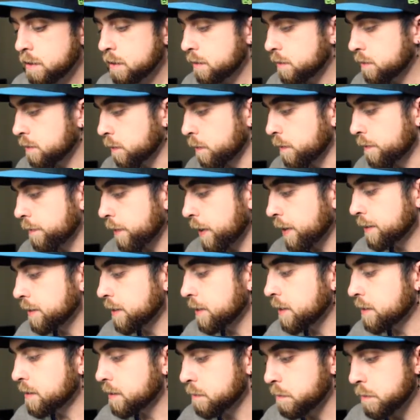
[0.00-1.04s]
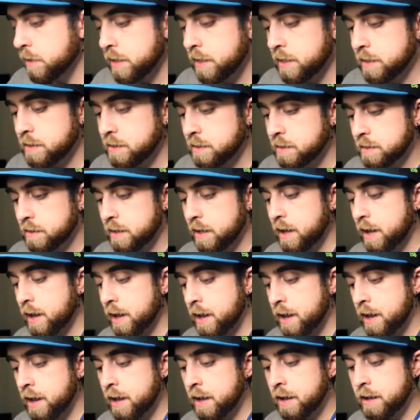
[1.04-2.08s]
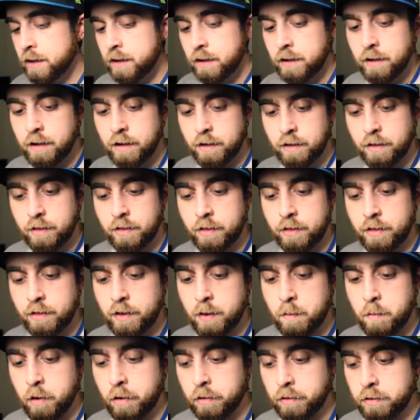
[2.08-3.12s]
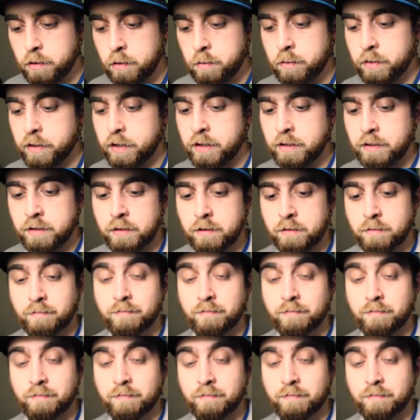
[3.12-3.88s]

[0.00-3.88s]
So we finally get some hits and they're both duplicates.